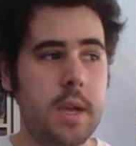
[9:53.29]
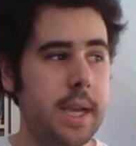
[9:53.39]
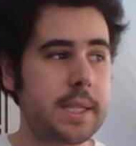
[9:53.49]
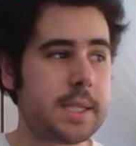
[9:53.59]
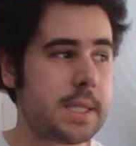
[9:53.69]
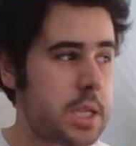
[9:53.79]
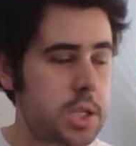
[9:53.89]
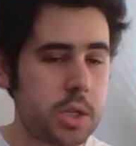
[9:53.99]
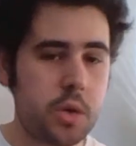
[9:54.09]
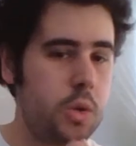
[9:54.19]
It's
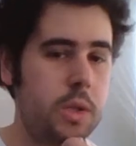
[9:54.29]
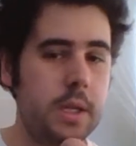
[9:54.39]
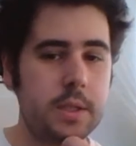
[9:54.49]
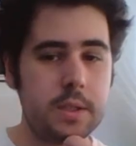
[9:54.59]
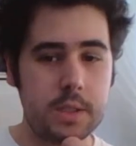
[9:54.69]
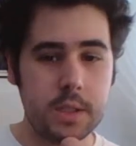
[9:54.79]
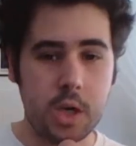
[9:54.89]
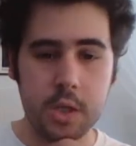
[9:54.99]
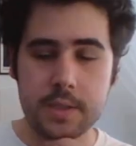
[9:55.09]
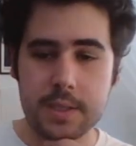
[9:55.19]
such a cool uh,
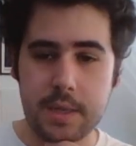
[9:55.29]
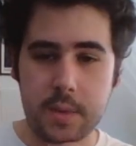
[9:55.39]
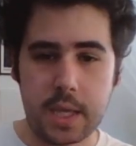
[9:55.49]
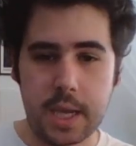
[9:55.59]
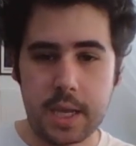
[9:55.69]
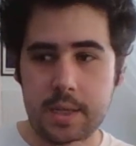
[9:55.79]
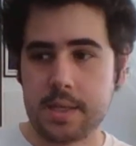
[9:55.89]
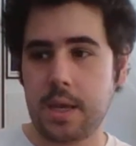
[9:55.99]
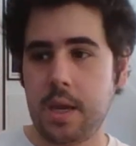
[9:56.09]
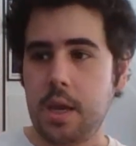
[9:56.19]
concept,
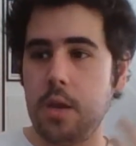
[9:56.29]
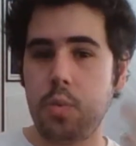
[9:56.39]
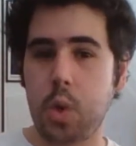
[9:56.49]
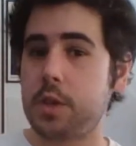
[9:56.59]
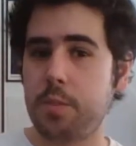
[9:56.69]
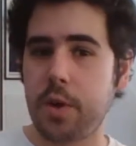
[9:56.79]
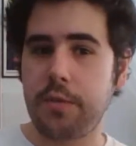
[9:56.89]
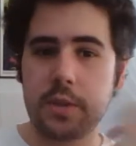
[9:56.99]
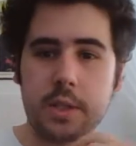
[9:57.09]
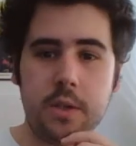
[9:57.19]
and it works
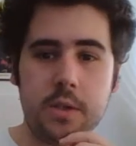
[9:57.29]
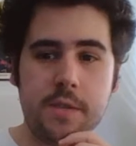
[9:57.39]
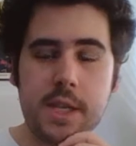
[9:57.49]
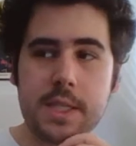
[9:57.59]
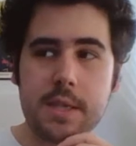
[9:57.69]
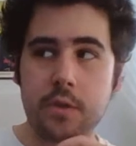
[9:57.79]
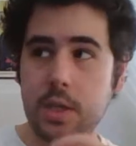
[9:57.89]
perfectly on the Vita.